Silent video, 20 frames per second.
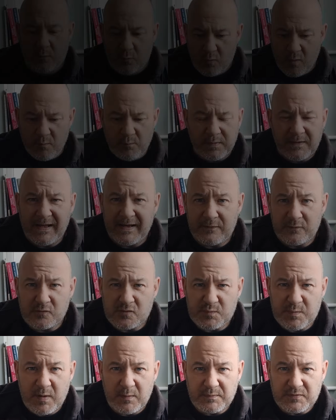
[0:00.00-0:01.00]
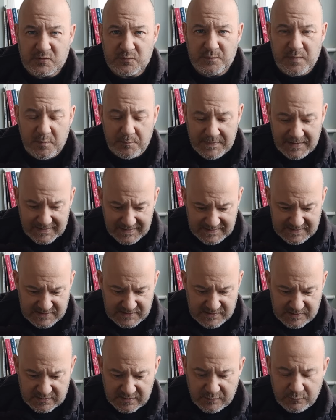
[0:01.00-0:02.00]
One player who's popped up on my
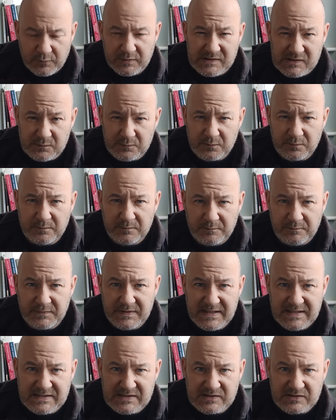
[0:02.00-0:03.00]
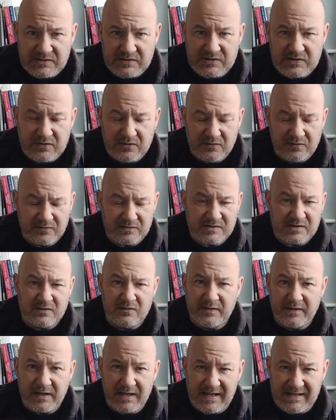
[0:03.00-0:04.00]
list with some decent scores,
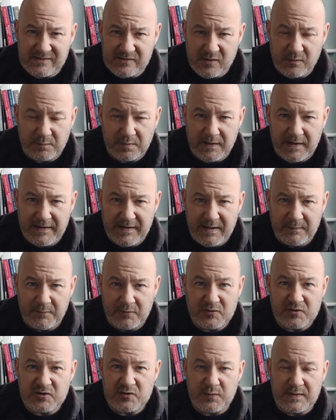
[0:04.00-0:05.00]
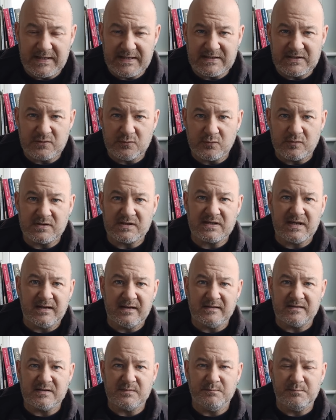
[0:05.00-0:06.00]
and he's not played that much, 22
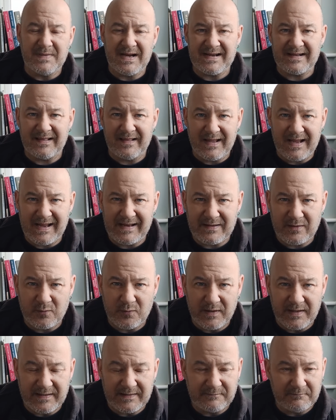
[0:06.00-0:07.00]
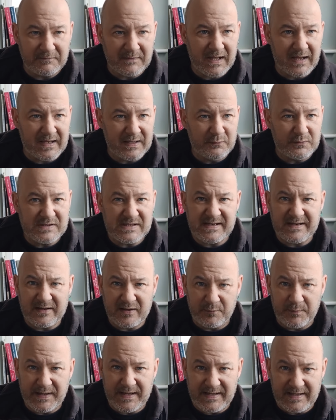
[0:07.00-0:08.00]
starts, Michael Hecwood. Now, he was in
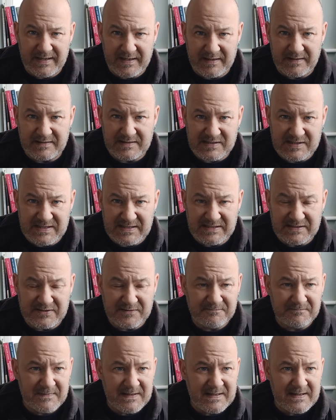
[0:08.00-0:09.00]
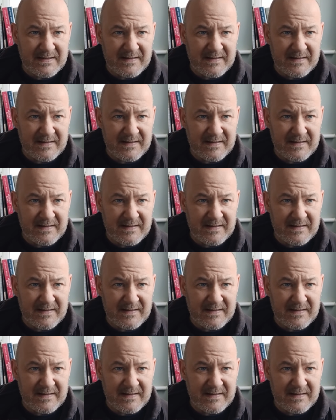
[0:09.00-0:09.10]
at the beginning of the season,